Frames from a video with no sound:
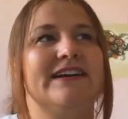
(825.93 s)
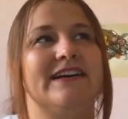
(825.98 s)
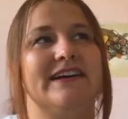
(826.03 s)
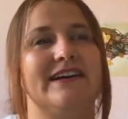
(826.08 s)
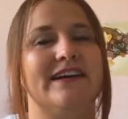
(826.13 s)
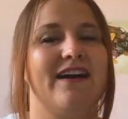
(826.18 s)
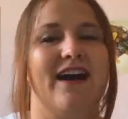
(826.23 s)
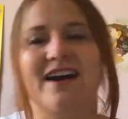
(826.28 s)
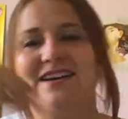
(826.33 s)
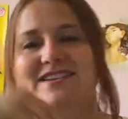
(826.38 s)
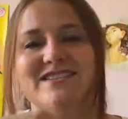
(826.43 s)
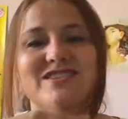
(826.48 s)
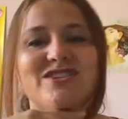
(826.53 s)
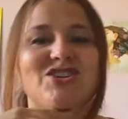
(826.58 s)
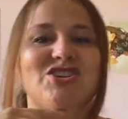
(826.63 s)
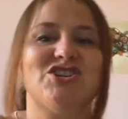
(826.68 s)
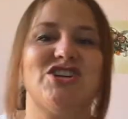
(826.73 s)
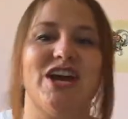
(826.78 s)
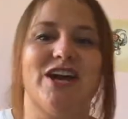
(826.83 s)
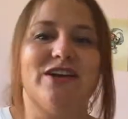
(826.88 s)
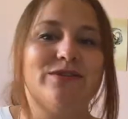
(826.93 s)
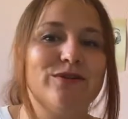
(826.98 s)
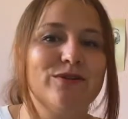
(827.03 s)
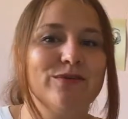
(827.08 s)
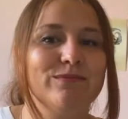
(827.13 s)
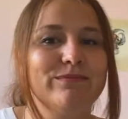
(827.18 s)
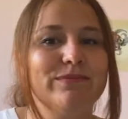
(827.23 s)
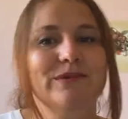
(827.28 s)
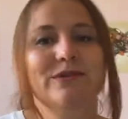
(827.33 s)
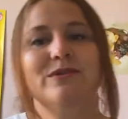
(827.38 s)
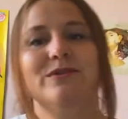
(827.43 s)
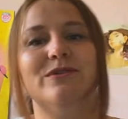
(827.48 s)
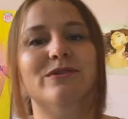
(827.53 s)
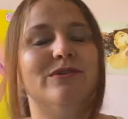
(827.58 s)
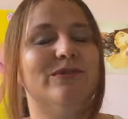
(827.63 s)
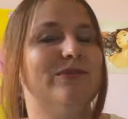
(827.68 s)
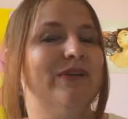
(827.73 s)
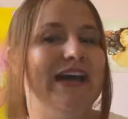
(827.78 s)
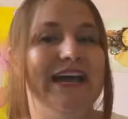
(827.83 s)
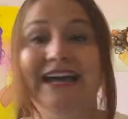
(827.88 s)
cast shadow
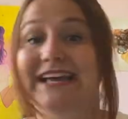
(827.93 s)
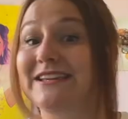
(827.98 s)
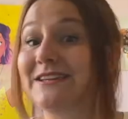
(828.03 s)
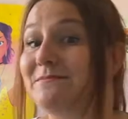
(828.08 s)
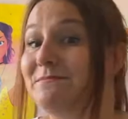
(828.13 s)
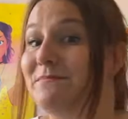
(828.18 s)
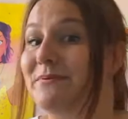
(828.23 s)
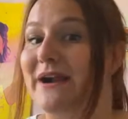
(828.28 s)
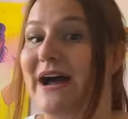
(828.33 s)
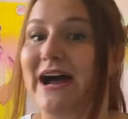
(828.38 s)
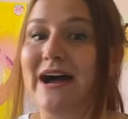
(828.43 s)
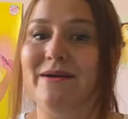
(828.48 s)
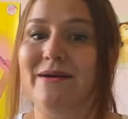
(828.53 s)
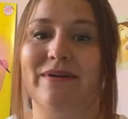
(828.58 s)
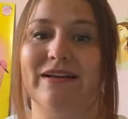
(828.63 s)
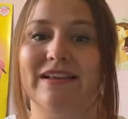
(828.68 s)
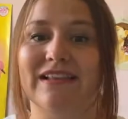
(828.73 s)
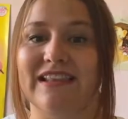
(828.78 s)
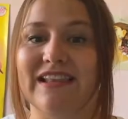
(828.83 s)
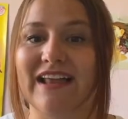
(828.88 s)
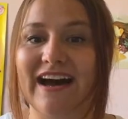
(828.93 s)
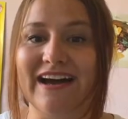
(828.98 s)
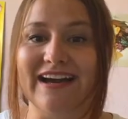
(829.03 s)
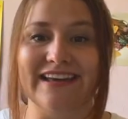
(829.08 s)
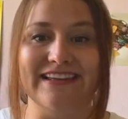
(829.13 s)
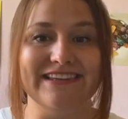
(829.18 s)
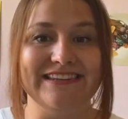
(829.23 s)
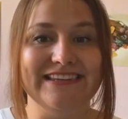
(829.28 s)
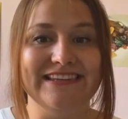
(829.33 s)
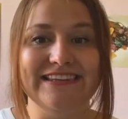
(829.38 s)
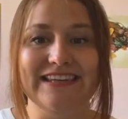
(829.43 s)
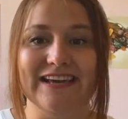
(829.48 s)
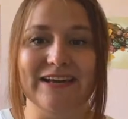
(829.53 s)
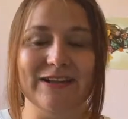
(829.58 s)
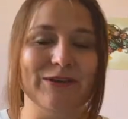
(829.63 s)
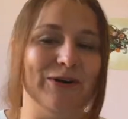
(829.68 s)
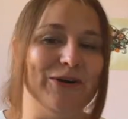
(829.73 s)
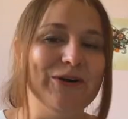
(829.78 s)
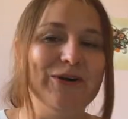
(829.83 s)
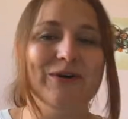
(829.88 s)
blue and primal light
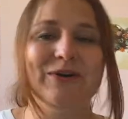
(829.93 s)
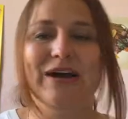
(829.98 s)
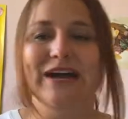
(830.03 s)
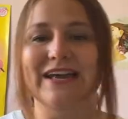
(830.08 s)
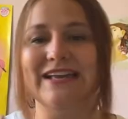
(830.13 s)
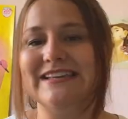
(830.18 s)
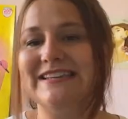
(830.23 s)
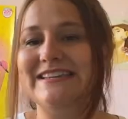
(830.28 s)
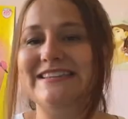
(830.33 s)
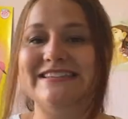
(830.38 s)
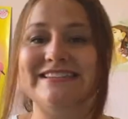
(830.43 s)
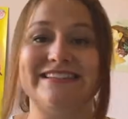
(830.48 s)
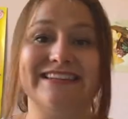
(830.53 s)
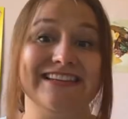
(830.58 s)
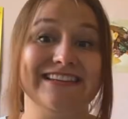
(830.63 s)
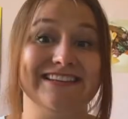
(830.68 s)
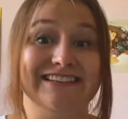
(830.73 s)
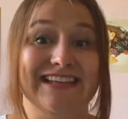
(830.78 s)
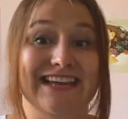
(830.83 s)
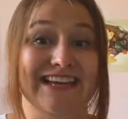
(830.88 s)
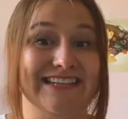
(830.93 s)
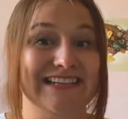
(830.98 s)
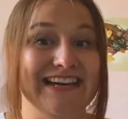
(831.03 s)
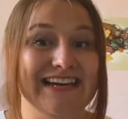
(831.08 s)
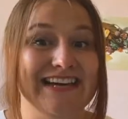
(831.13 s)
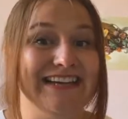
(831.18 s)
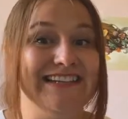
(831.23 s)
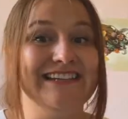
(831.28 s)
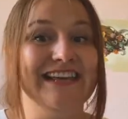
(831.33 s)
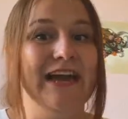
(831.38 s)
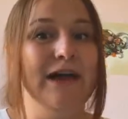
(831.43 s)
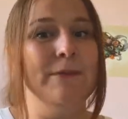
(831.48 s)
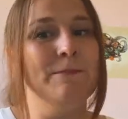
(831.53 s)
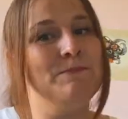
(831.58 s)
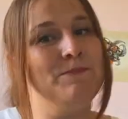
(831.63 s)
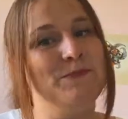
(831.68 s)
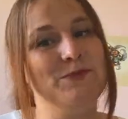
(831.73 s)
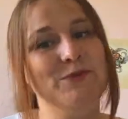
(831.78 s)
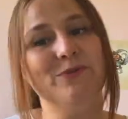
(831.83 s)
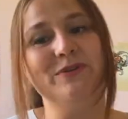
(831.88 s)
yellow and things like that,
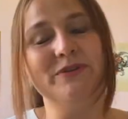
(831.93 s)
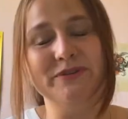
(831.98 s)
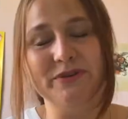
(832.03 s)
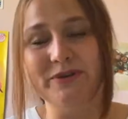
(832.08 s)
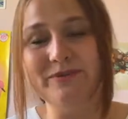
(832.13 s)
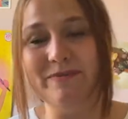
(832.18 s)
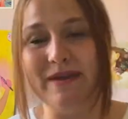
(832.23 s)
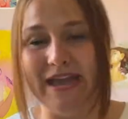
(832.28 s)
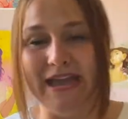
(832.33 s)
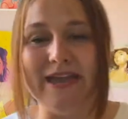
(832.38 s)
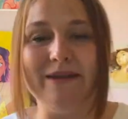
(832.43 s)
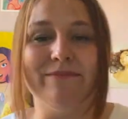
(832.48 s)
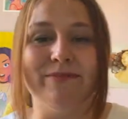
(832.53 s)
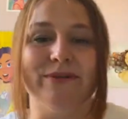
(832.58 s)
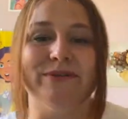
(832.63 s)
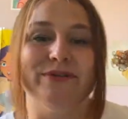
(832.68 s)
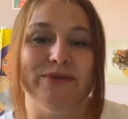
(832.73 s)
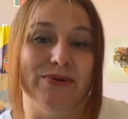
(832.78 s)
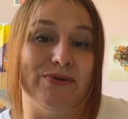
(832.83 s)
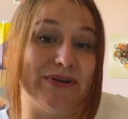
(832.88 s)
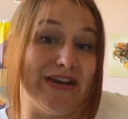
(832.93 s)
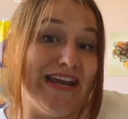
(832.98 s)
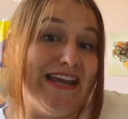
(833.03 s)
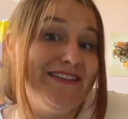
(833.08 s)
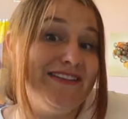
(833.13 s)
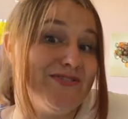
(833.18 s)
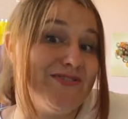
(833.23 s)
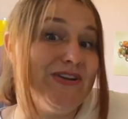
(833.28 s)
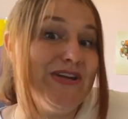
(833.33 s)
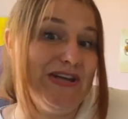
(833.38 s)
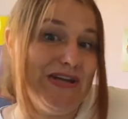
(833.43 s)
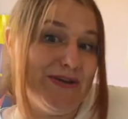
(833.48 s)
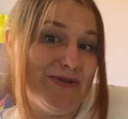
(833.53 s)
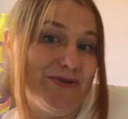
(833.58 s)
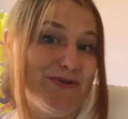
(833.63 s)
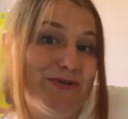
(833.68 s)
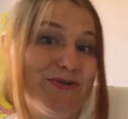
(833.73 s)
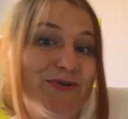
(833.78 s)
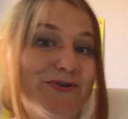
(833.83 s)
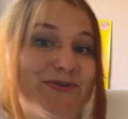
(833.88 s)
you will not be able to create really
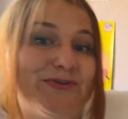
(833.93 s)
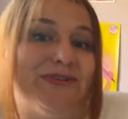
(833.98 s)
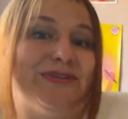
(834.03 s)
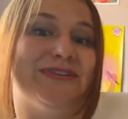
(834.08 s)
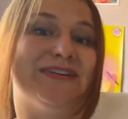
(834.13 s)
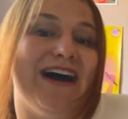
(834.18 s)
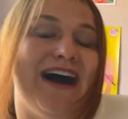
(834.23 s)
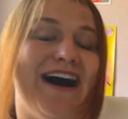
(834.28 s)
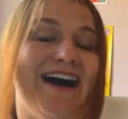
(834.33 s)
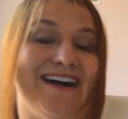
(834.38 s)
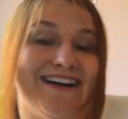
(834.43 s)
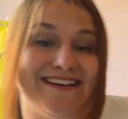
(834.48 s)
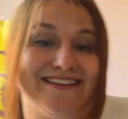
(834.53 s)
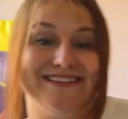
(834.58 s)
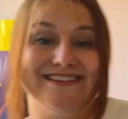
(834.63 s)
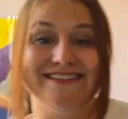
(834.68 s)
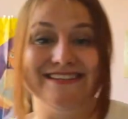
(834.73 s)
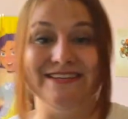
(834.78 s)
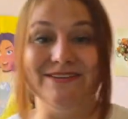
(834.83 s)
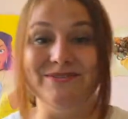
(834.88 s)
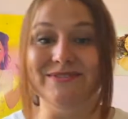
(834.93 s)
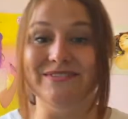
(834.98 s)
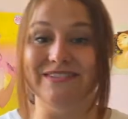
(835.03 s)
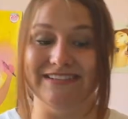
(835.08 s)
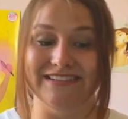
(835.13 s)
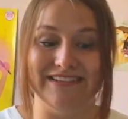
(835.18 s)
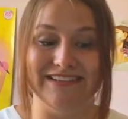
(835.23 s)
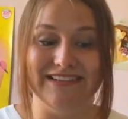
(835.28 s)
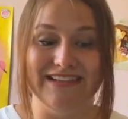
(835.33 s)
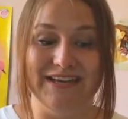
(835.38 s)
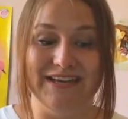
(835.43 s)
good arts using